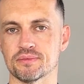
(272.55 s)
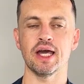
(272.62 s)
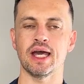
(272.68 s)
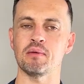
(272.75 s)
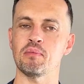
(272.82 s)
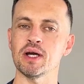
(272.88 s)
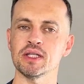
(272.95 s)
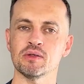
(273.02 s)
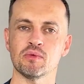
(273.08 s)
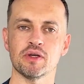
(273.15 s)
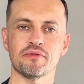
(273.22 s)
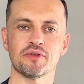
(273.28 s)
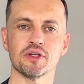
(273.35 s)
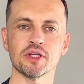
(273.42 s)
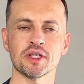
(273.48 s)
And by the way,
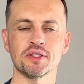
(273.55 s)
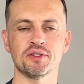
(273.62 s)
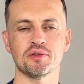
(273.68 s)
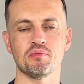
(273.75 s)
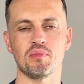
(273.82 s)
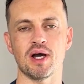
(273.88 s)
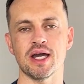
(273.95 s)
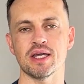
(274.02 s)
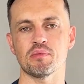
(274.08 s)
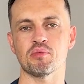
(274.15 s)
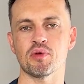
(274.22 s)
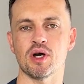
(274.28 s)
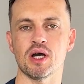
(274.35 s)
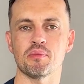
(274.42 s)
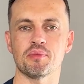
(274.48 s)
if you're looking to buy a
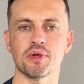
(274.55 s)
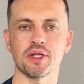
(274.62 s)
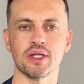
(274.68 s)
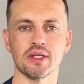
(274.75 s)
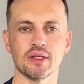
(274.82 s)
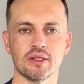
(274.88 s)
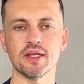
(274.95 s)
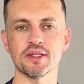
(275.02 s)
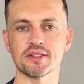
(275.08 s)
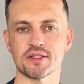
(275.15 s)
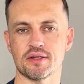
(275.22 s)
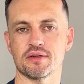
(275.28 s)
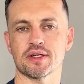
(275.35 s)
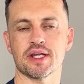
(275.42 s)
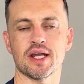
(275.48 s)
property in
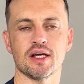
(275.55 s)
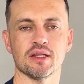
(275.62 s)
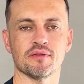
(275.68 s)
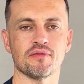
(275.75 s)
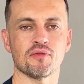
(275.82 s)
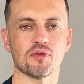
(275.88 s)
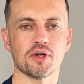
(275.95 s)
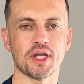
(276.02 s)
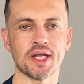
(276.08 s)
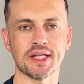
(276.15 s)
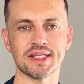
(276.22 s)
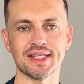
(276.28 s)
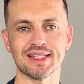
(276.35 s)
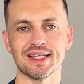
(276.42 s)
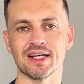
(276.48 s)
Southern California
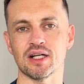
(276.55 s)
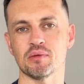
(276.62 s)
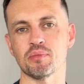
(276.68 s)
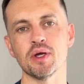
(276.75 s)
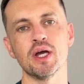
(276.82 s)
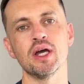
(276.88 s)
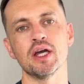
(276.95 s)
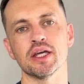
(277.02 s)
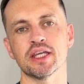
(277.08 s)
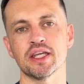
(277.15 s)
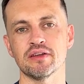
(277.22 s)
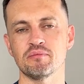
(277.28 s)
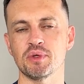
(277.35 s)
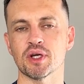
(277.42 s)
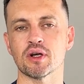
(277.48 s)
and need help,
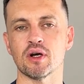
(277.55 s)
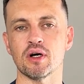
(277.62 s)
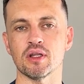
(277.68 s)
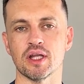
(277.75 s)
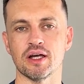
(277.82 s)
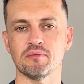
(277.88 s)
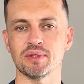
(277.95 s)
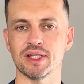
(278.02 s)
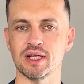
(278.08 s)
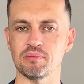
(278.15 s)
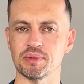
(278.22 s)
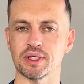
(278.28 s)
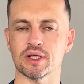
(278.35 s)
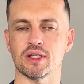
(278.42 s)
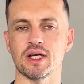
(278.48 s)
give me a call. I've been
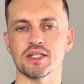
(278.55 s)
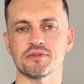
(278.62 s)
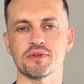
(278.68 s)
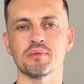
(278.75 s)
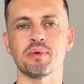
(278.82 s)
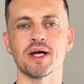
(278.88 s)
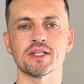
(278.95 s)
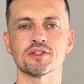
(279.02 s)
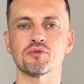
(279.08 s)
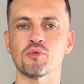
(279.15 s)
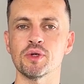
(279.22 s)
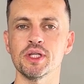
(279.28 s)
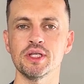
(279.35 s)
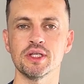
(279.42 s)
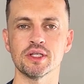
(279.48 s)
helping clients for the past
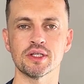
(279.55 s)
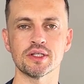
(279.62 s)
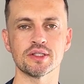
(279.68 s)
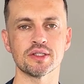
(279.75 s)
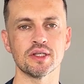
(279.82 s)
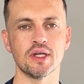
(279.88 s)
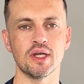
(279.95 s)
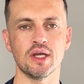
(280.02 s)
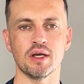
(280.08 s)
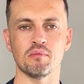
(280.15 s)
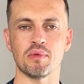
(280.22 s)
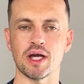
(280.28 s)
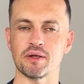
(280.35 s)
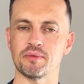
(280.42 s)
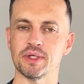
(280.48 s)
20 years
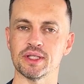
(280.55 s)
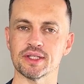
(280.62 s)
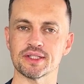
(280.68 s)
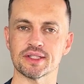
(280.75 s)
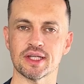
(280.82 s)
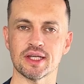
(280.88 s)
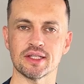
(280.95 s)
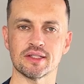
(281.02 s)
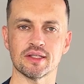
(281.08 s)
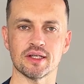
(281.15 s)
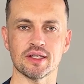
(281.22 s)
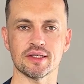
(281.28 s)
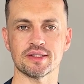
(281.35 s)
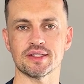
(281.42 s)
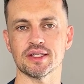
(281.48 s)
buy real estate,
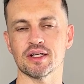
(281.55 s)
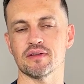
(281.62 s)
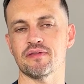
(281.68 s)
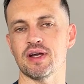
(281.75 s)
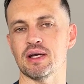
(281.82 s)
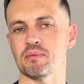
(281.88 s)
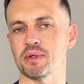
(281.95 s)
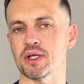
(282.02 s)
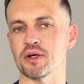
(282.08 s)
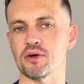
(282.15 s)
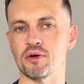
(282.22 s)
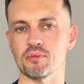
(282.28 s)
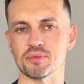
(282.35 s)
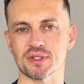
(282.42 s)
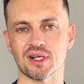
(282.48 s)
single-family
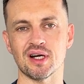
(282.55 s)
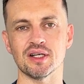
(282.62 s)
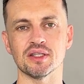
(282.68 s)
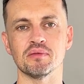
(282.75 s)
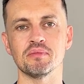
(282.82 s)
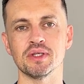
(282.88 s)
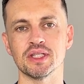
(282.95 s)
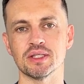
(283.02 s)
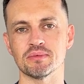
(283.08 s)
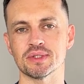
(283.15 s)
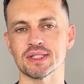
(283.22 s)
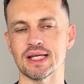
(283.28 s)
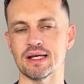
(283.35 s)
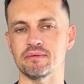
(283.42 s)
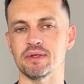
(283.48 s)
homes, condominiums,
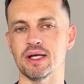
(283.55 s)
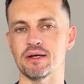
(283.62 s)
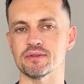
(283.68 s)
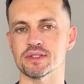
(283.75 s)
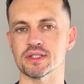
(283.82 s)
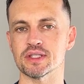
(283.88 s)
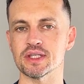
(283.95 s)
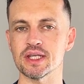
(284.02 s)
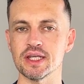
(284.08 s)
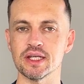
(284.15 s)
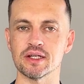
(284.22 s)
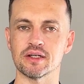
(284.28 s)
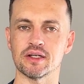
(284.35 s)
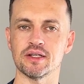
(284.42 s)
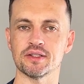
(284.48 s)
townhouses
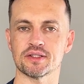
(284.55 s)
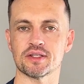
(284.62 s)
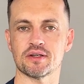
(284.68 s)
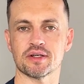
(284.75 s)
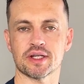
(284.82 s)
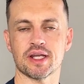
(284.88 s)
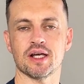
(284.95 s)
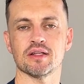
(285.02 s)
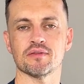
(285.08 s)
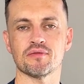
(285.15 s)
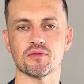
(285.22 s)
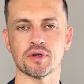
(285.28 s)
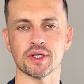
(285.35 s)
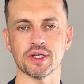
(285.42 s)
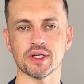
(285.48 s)
here in Southern
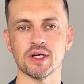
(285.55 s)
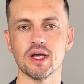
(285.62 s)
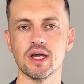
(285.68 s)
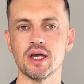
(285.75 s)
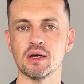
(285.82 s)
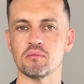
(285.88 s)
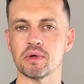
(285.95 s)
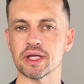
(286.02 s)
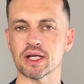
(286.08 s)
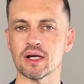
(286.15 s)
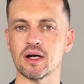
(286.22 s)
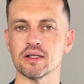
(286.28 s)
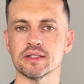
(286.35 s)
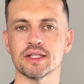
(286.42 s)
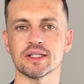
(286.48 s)
California. My
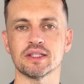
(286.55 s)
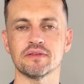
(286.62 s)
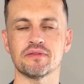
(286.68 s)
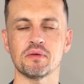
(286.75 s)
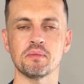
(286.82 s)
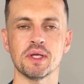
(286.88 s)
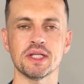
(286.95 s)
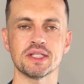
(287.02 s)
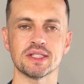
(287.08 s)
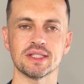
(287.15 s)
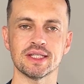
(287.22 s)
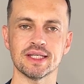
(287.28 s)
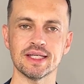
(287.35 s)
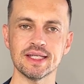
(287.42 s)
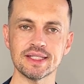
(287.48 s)
contact
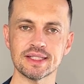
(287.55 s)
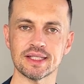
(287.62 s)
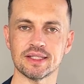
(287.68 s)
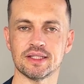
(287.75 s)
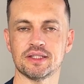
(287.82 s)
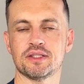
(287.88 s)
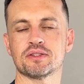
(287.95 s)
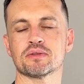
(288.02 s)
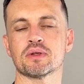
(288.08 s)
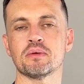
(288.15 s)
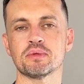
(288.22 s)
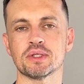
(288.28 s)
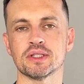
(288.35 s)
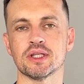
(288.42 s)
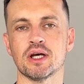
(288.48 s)
information is in the
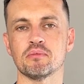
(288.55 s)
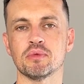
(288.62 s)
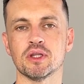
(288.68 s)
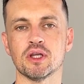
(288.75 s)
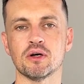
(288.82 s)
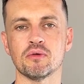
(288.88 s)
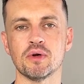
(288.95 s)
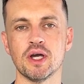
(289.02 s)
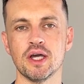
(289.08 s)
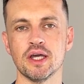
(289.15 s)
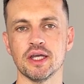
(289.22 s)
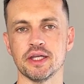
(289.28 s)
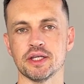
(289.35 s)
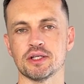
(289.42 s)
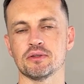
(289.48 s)
description down below,
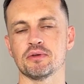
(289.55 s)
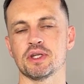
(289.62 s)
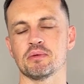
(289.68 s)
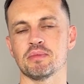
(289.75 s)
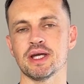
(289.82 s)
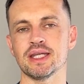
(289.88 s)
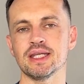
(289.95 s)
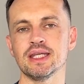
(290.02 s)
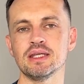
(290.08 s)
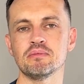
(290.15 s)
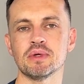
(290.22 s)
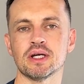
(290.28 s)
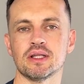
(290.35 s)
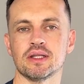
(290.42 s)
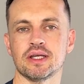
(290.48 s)
including my
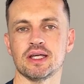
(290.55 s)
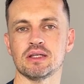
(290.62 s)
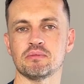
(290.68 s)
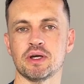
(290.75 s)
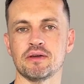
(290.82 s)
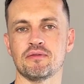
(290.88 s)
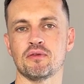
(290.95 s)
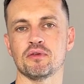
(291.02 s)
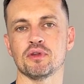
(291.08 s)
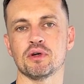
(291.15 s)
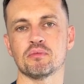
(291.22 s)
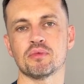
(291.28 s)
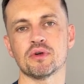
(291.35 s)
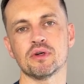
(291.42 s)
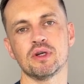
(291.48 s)
email and my phone
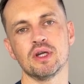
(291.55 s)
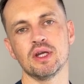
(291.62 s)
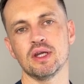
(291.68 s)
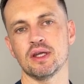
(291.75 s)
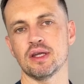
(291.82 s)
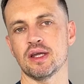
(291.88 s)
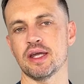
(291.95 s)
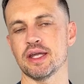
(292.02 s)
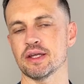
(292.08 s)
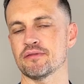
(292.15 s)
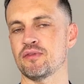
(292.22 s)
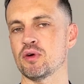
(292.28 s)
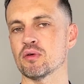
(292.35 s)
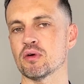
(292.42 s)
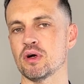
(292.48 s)
number. A
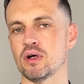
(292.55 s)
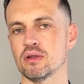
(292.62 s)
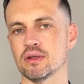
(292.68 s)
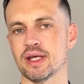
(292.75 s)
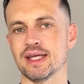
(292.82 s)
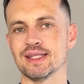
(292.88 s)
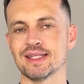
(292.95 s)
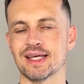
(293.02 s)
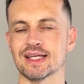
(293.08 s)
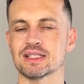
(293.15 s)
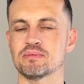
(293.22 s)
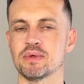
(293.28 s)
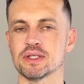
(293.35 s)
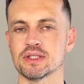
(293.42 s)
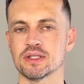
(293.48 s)
phone call, a text
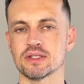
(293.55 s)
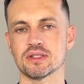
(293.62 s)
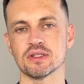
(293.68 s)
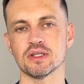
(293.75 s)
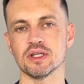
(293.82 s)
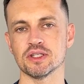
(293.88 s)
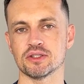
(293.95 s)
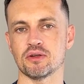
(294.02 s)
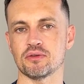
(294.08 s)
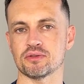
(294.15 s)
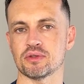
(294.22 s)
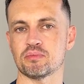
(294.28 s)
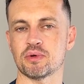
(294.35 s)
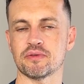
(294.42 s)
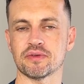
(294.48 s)
message is
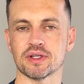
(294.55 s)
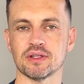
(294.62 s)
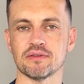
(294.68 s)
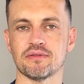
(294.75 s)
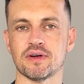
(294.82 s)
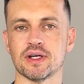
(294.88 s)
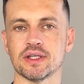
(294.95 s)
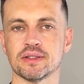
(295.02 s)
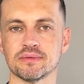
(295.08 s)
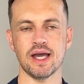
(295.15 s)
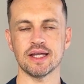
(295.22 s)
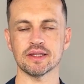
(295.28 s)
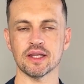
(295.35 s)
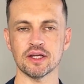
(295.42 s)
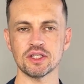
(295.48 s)
also perfectly fine.
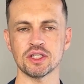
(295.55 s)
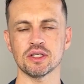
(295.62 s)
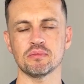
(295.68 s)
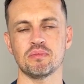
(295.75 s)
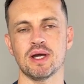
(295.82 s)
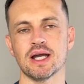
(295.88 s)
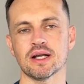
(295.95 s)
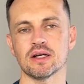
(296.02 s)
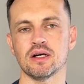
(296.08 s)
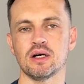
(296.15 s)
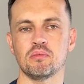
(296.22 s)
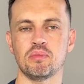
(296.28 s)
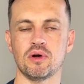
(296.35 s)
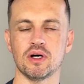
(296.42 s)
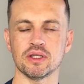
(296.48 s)
And touching back
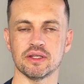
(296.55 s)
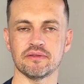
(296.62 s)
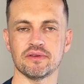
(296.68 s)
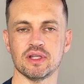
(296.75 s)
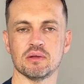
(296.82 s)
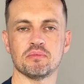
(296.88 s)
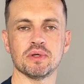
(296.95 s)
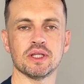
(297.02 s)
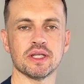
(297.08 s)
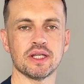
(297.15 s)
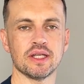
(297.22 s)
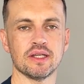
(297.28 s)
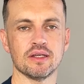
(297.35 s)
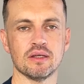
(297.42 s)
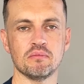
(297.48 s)
up on
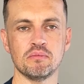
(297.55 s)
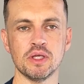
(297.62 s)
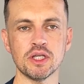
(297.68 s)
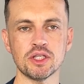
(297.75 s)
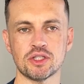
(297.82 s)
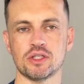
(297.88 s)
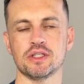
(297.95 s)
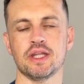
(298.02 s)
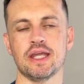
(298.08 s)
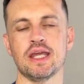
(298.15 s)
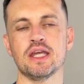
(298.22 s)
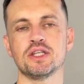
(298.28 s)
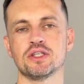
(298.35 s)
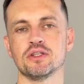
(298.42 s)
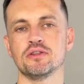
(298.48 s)
availability, make sure the
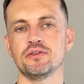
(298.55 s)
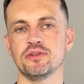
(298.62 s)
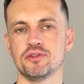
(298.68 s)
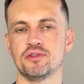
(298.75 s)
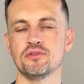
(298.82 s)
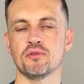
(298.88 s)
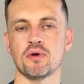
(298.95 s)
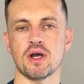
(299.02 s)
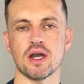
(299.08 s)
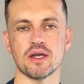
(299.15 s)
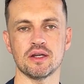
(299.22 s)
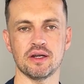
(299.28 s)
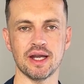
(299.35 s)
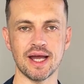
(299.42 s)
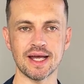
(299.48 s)
agent you do
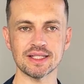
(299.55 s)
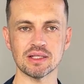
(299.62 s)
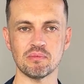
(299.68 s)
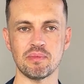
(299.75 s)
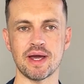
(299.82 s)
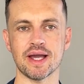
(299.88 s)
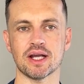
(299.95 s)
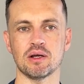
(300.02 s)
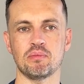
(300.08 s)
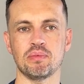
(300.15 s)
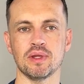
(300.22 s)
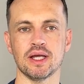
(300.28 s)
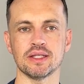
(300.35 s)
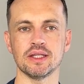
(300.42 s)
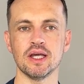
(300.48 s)
hire has a backup
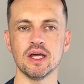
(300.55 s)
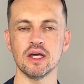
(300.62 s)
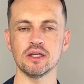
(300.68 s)
plan.